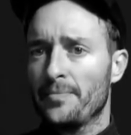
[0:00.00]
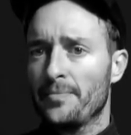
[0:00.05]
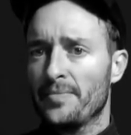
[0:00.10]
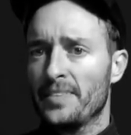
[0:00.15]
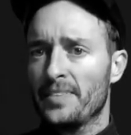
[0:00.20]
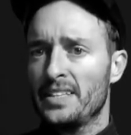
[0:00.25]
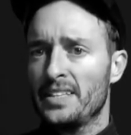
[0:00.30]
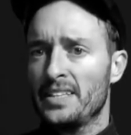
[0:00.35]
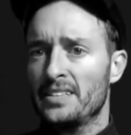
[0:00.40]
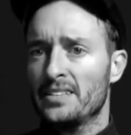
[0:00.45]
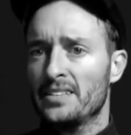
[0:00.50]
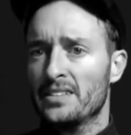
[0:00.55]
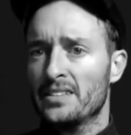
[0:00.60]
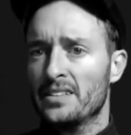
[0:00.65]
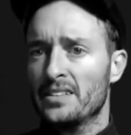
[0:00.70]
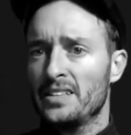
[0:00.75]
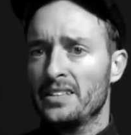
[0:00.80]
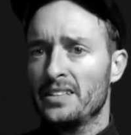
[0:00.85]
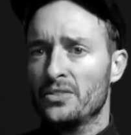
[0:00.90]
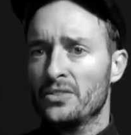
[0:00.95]

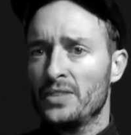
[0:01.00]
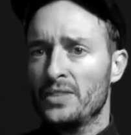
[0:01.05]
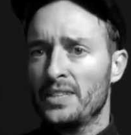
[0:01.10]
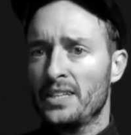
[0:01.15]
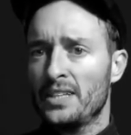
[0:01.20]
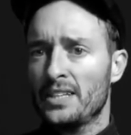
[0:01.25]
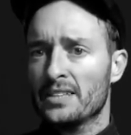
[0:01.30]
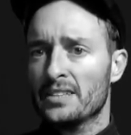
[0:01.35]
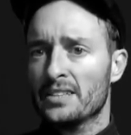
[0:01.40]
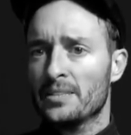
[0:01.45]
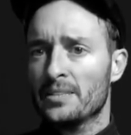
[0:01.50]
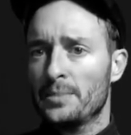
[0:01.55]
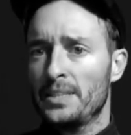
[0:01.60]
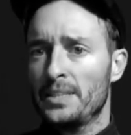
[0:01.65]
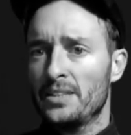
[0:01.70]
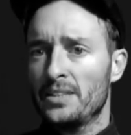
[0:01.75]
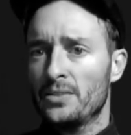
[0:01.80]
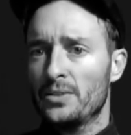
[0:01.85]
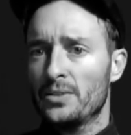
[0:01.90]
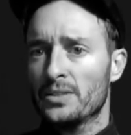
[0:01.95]
these 3 dots up
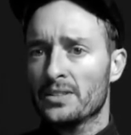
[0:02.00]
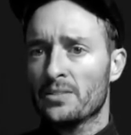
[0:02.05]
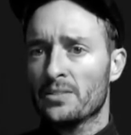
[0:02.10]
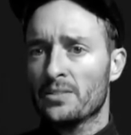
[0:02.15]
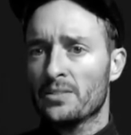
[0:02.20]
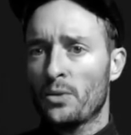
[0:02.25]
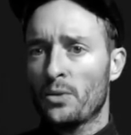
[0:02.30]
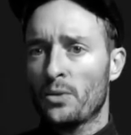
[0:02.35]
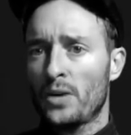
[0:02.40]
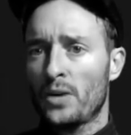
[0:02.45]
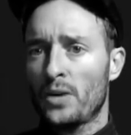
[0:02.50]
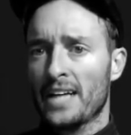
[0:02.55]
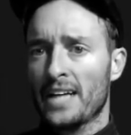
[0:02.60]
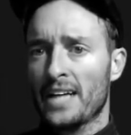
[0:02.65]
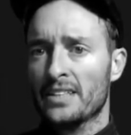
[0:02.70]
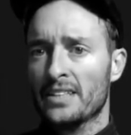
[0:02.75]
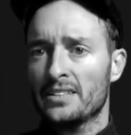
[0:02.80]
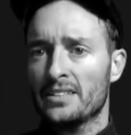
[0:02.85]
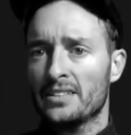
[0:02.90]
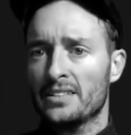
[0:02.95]
here where it says more
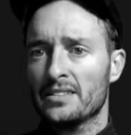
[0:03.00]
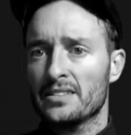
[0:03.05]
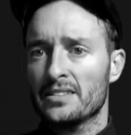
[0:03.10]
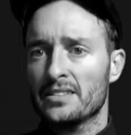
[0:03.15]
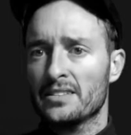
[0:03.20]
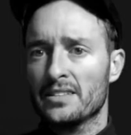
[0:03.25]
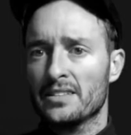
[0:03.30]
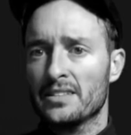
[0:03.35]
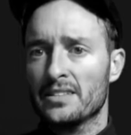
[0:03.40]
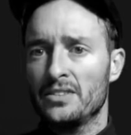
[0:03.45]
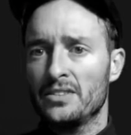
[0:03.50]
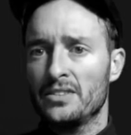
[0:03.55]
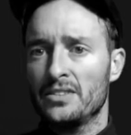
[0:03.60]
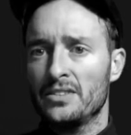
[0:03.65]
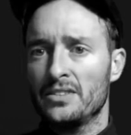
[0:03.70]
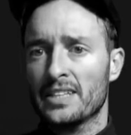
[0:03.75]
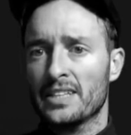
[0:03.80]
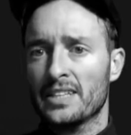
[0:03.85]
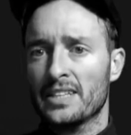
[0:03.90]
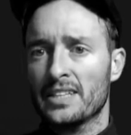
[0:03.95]
actions,
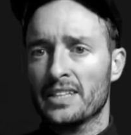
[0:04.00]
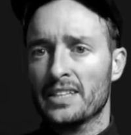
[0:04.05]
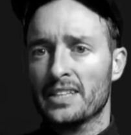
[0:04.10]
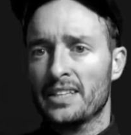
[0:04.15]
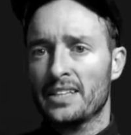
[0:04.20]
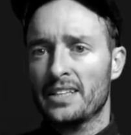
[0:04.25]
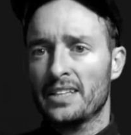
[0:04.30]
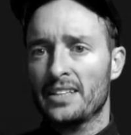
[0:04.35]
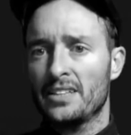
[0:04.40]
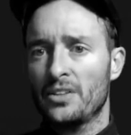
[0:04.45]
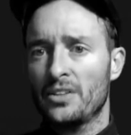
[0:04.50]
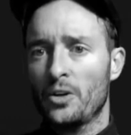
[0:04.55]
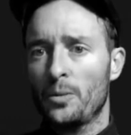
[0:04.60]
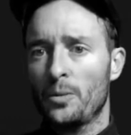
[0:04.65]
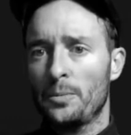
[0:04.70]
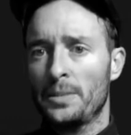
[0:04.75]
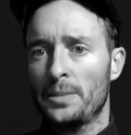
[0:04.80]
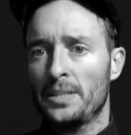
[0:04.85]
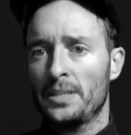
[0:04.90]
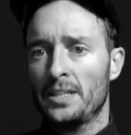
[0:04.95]
you can select that and
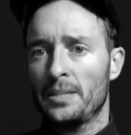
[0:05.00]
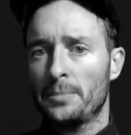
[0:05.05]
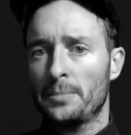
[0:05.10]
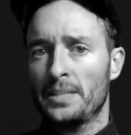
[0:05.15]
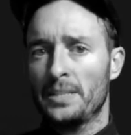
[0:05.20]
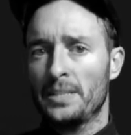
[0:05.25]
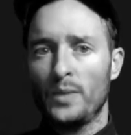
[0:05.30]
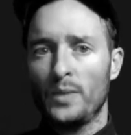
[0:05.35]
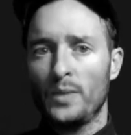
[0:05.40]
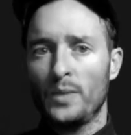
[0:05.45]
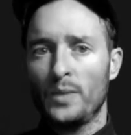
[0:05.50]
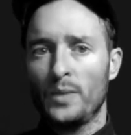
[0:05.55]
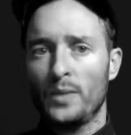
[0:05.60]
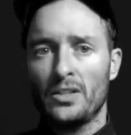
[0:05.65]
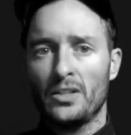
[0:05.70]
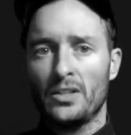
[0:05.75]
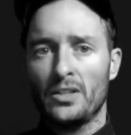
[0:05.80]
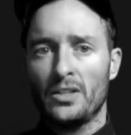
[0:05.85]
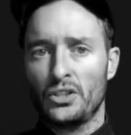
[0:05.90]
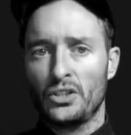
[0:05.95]
open it up in a new
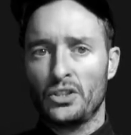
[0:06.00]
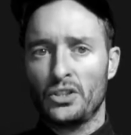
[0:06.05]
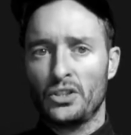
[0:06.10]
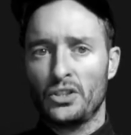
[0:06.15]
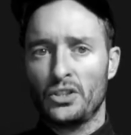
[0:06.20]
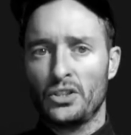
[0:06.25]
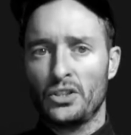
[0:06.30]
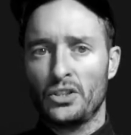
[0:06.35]
window, and it